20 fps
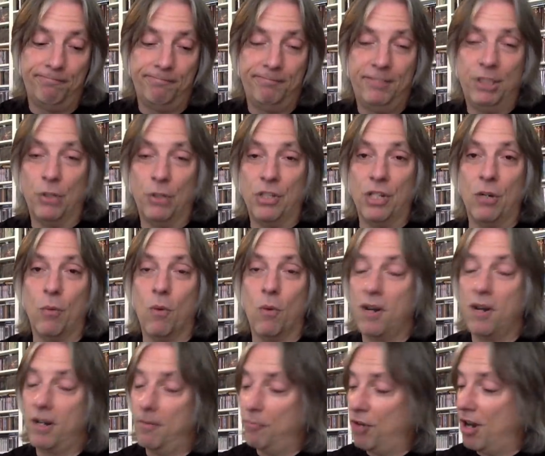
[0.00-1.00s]
So did it
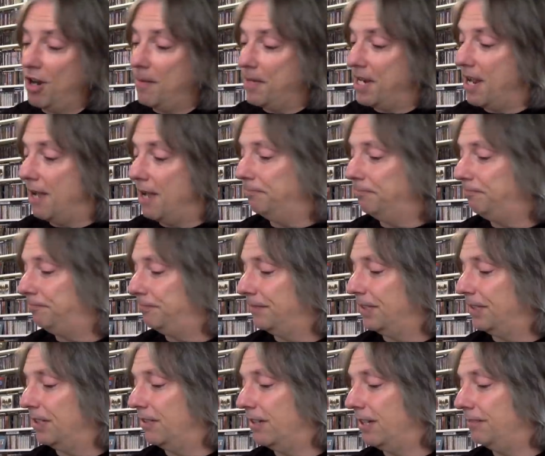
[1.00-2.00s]
work? Probably not.
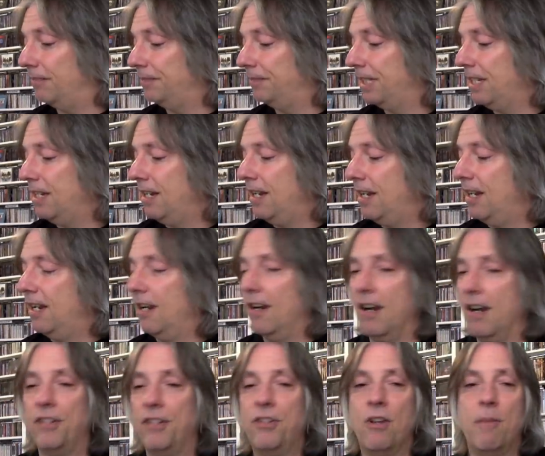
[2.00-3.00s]
All right.
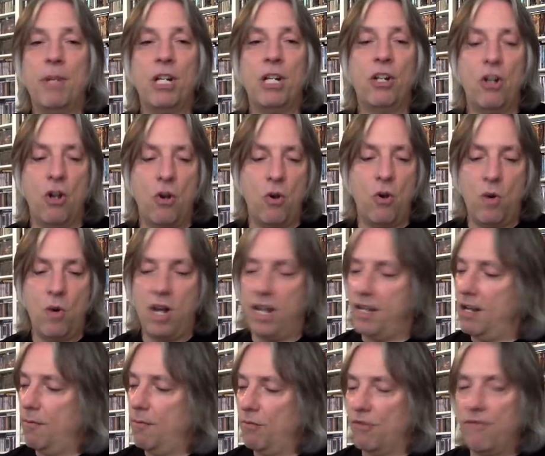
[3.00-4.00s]
All right, so I'm going to go
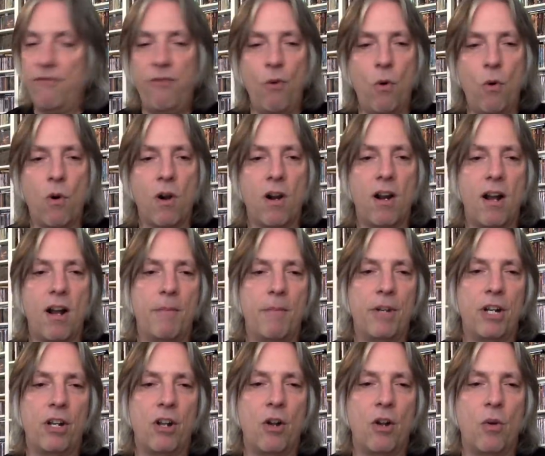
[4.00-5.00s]
at number four. I'm
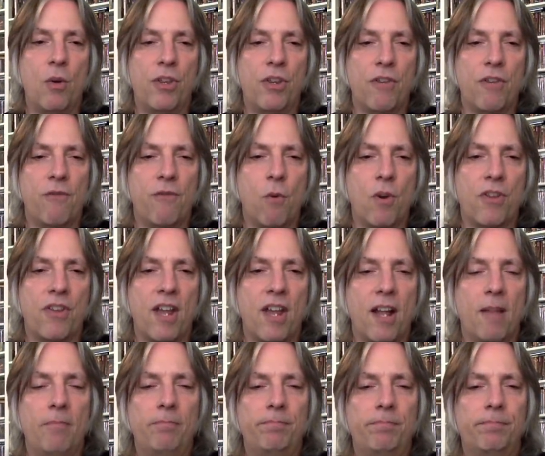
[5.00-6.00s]
going to go with their fourth
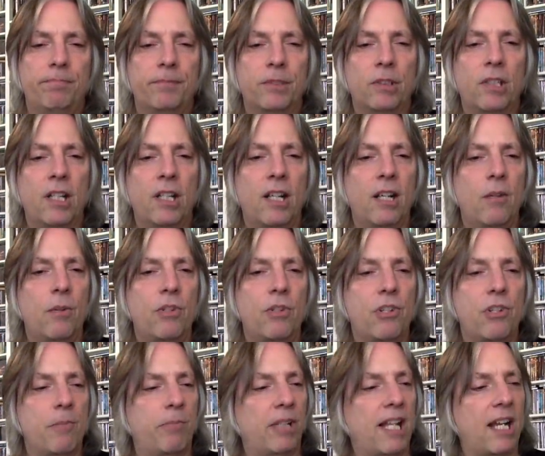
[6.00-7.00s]
album, okay,
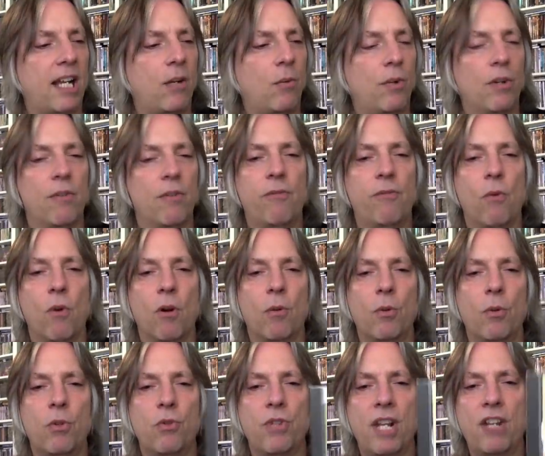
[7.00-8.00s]
which is Black Widow 4,
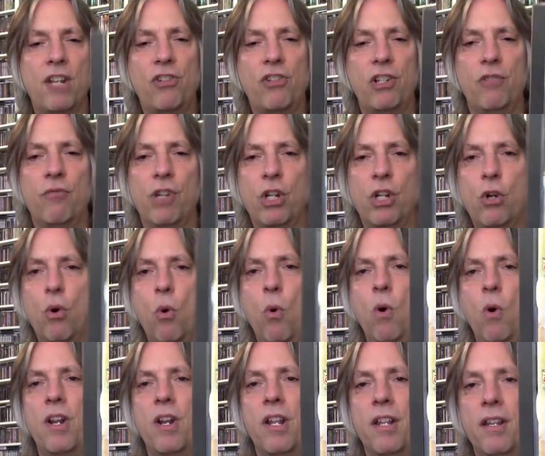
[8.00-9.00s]
which was actually
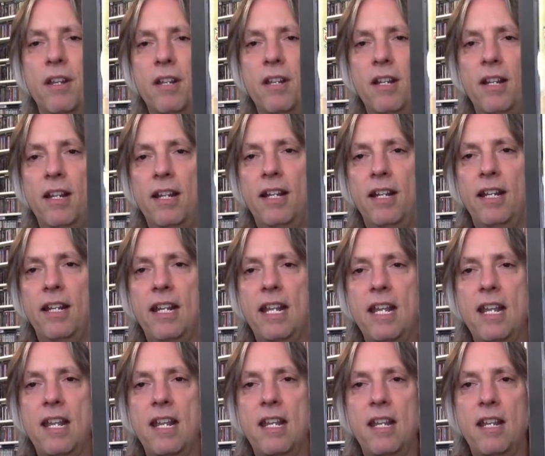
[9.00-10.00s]
recorded
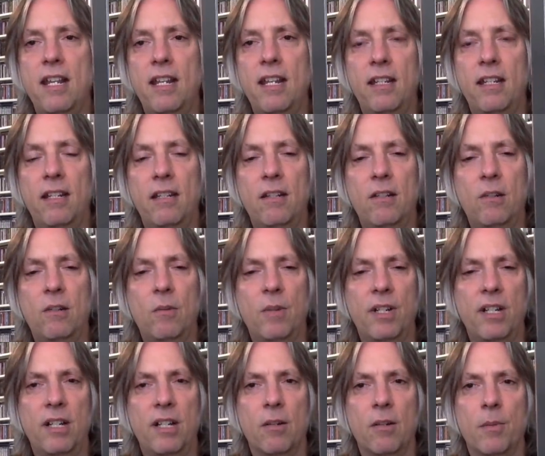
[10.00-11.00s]
in, oh,
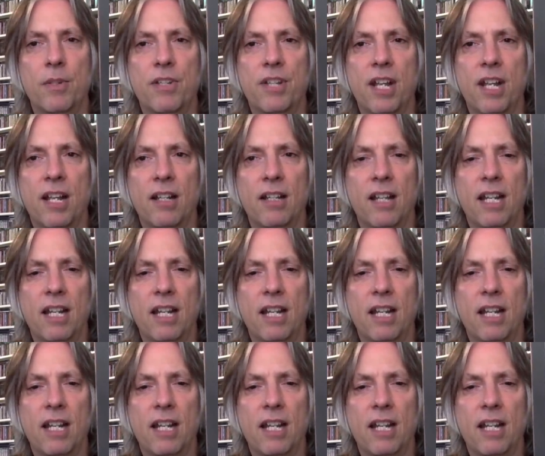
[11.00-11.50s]
what year was that?